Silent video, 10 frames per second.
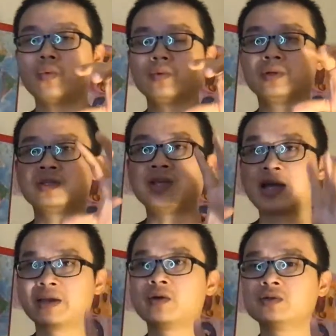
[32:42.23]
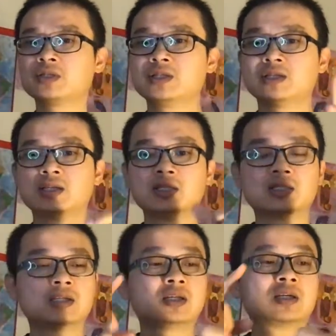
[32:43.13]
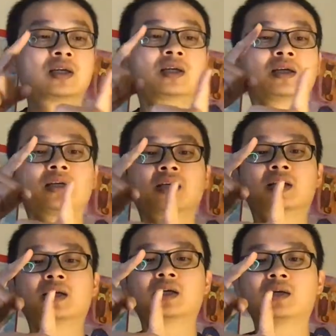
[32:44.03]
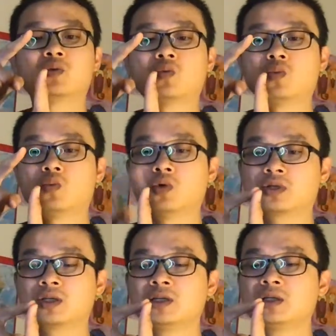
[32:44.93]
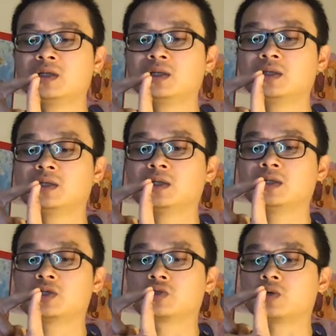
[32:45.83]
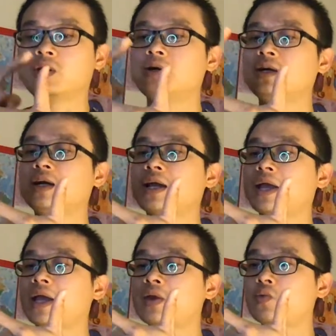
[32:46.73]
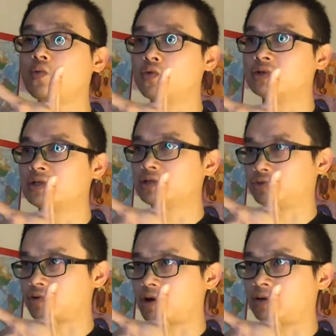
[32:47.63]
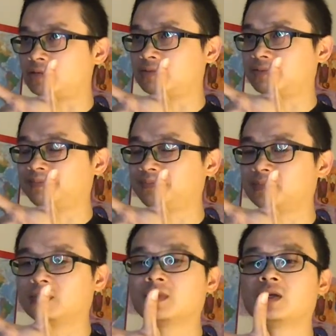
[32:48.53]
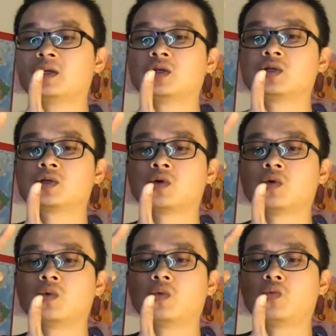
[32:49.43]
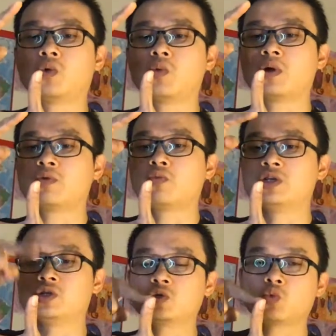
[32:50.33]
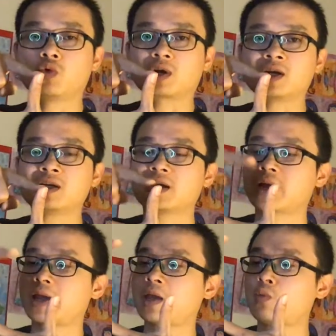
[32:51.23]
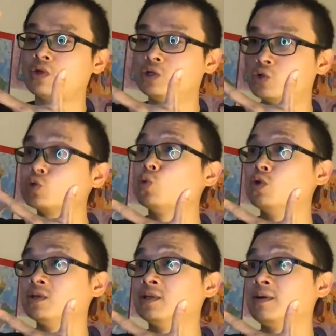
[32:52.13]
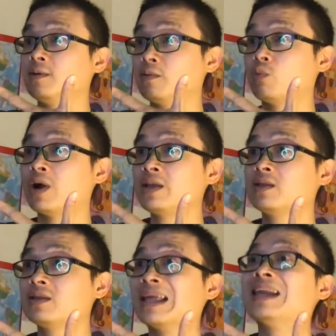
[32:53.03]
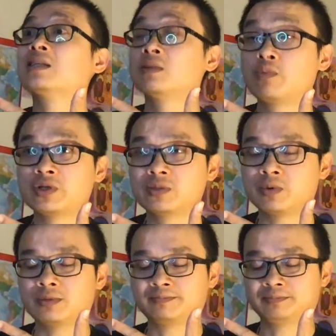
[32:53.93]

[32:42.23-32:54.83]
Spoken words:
The diagnose is water strong and wood strong. So we want to reduce water and reduce wood, right? That is the principle.